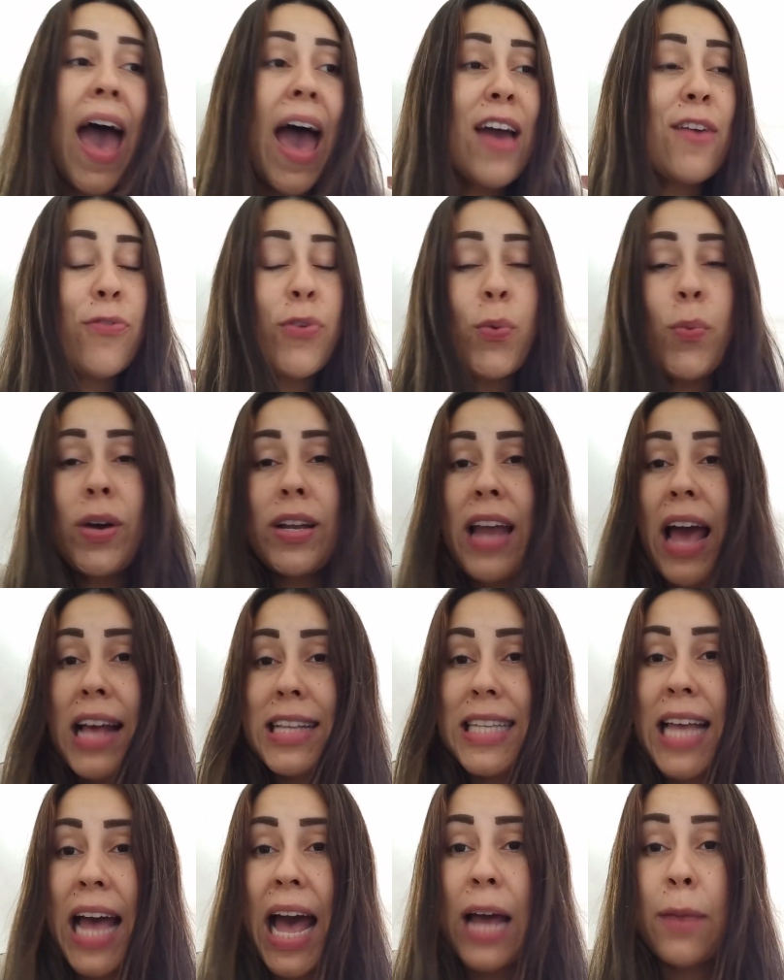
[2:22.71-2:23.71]
Everyone
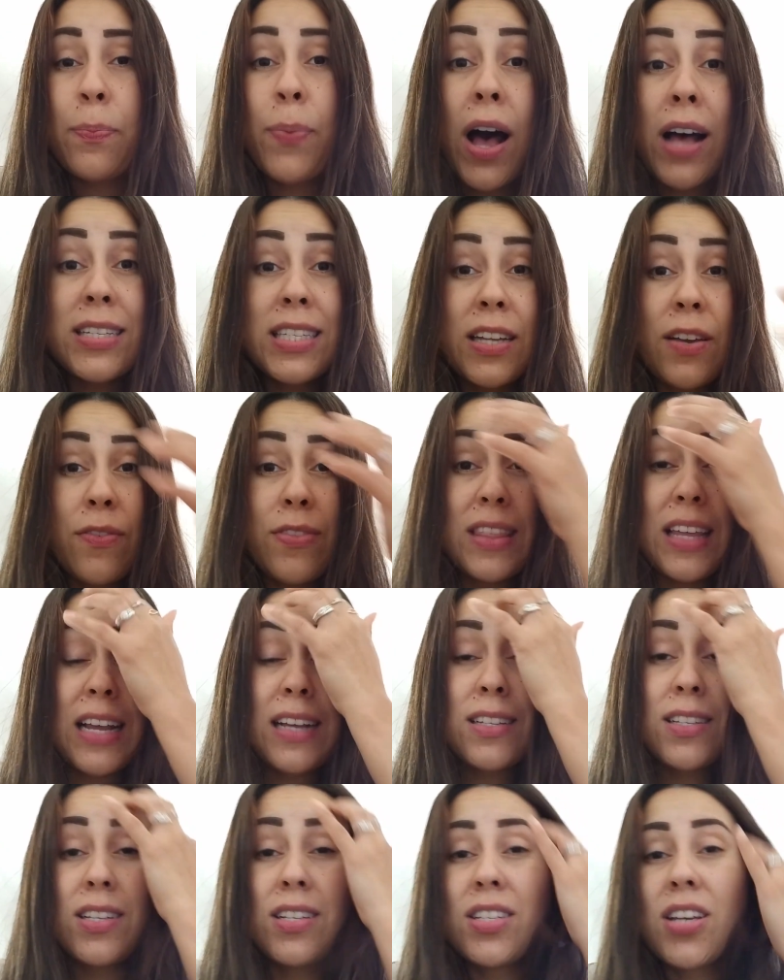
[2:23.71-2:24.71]
has had positive
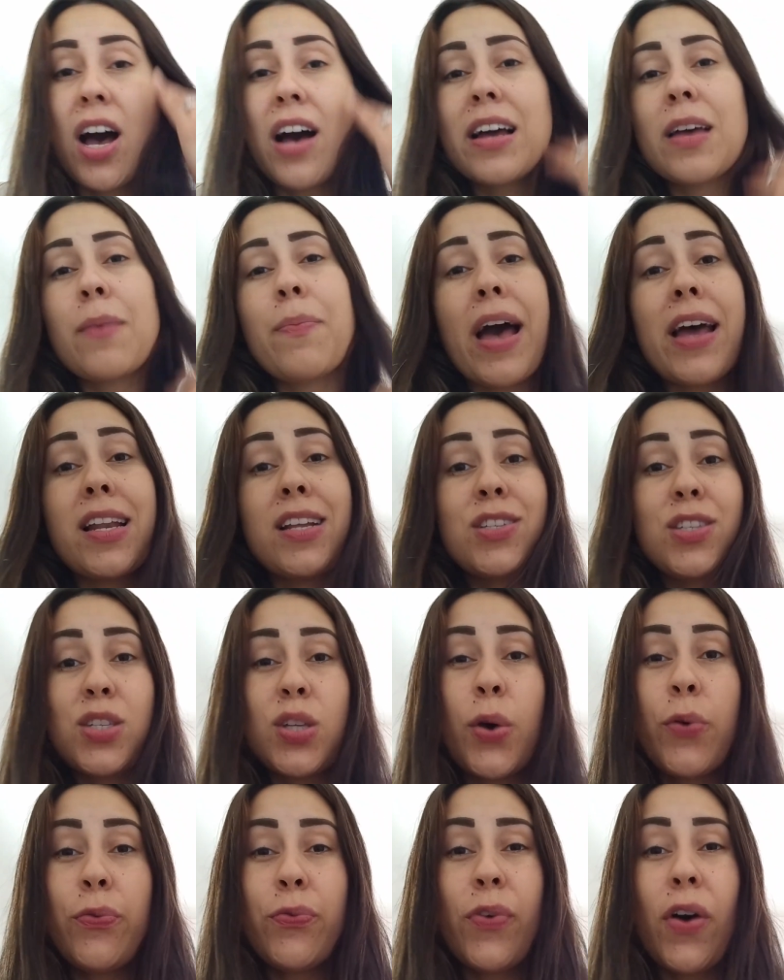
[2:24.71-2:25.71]
things to talk about it
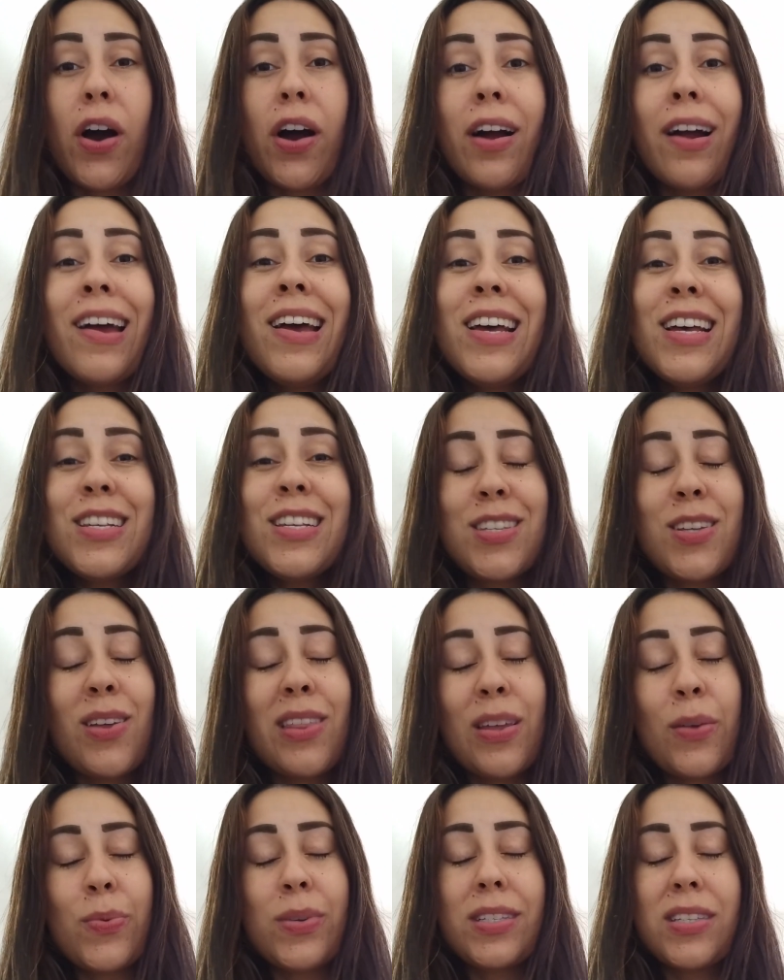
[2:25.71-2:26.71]
so far,
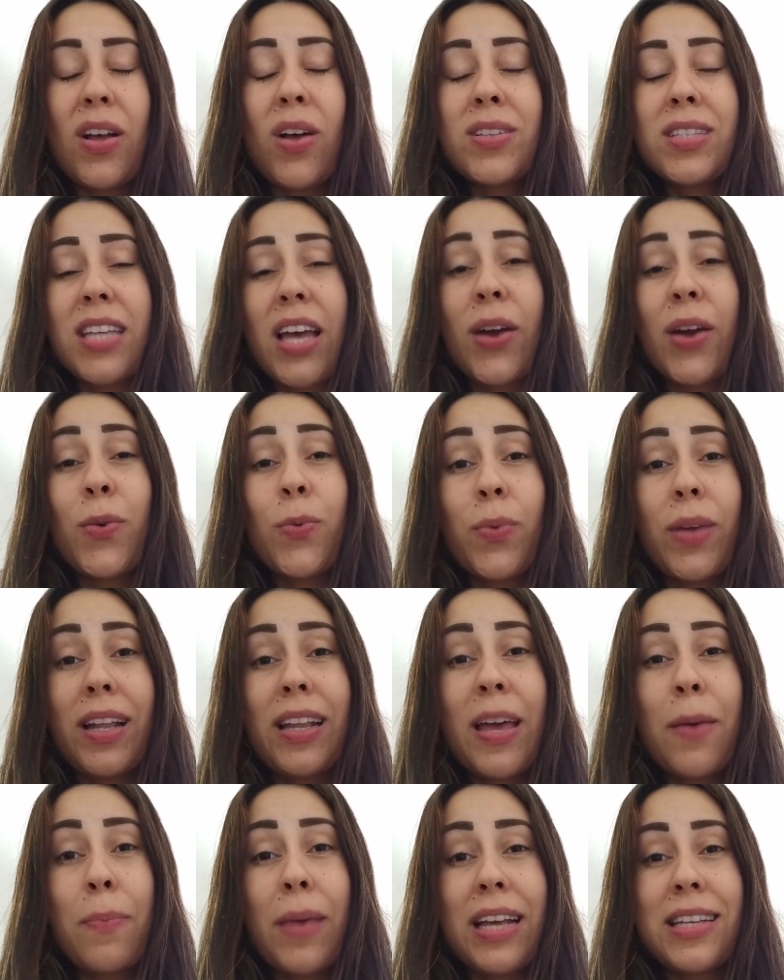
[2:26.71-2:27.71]
so the results are
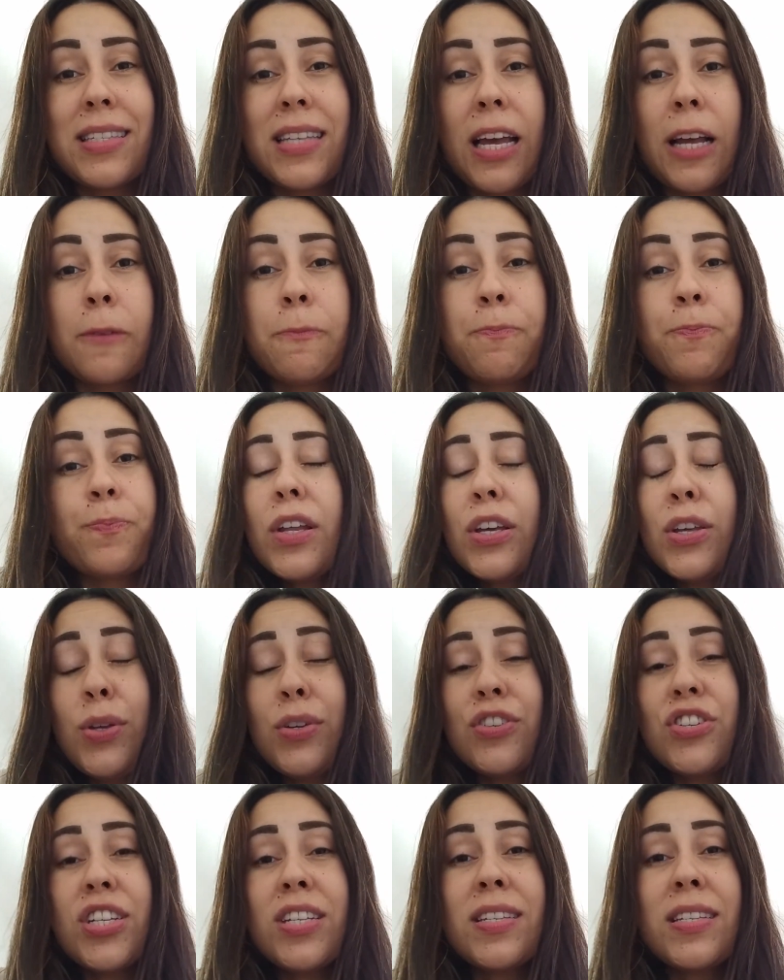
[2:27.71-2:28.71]
really amazing.
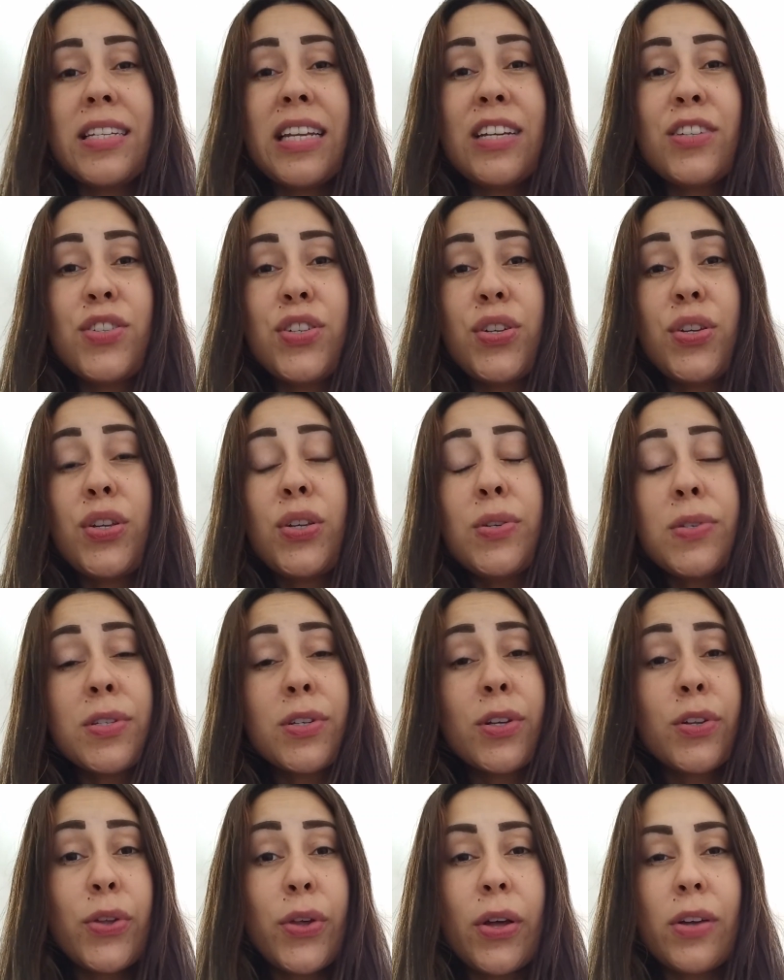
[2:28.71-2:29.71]
You just need to
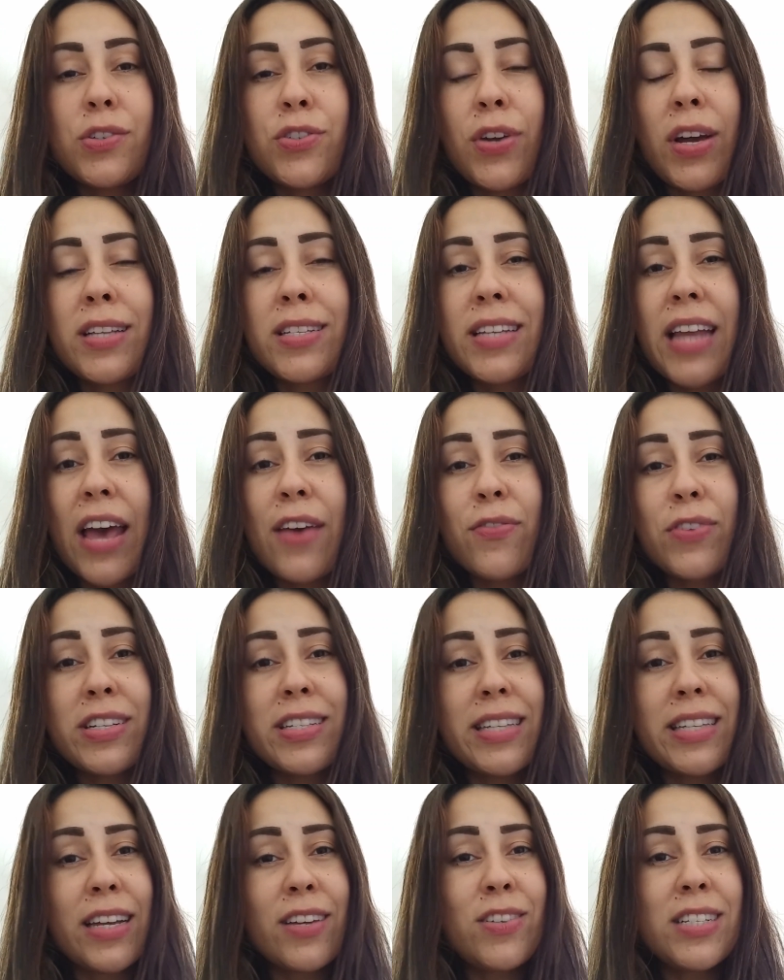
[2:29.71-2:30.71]
use Glucotrust
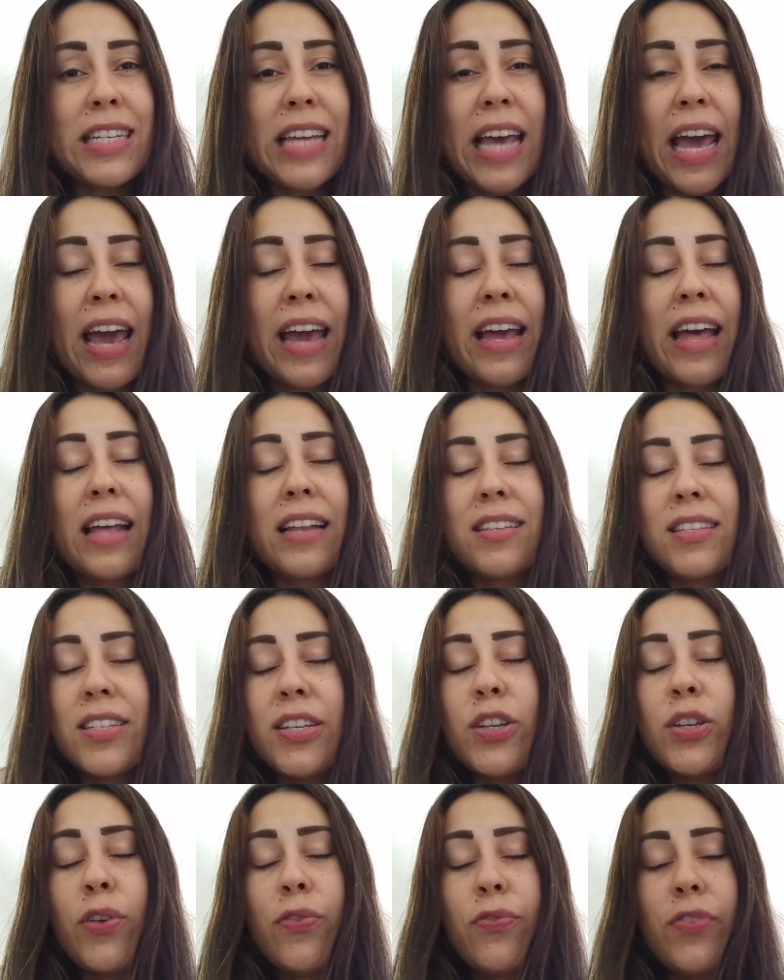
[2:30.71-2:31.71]
every single day
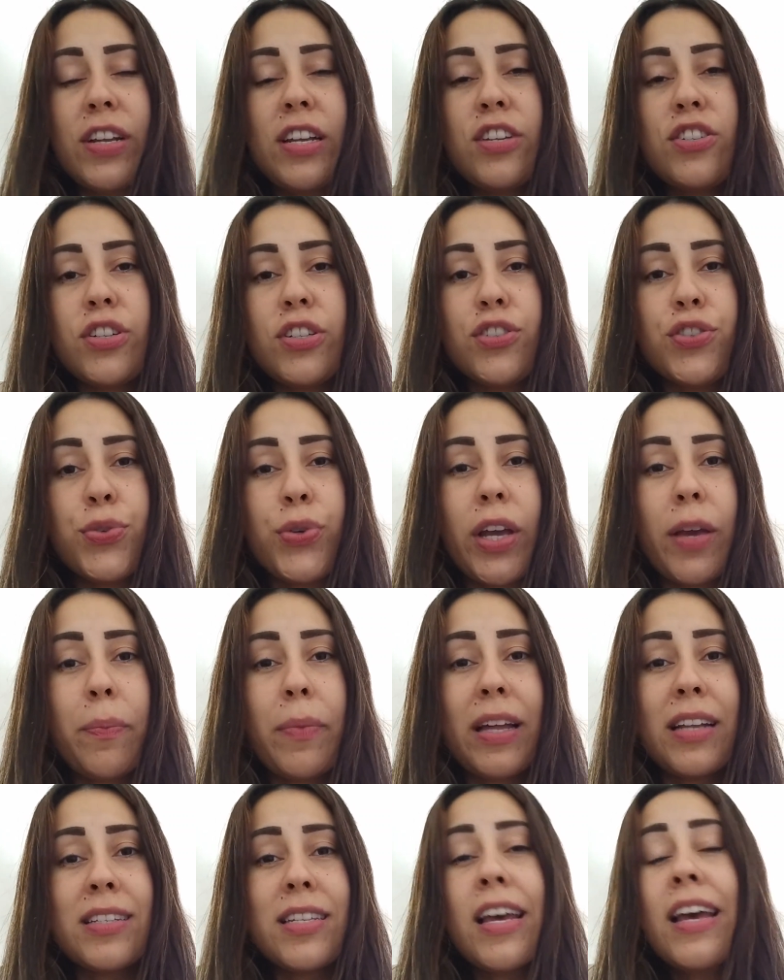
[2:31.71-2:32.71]
until you finish your
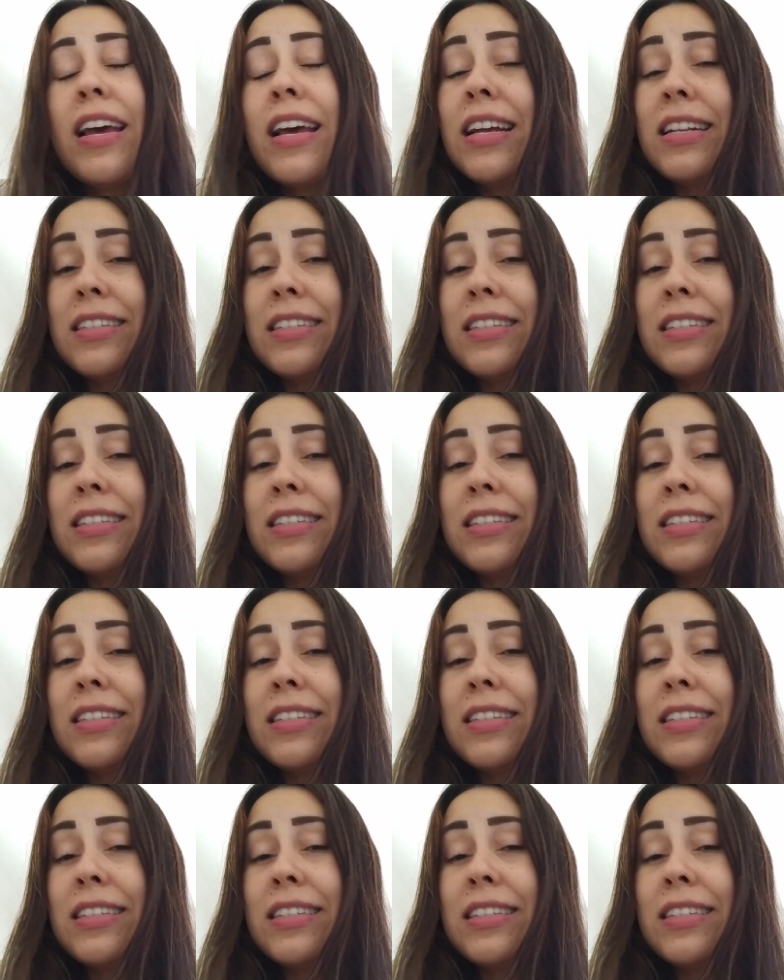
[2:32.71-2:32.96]
treatment.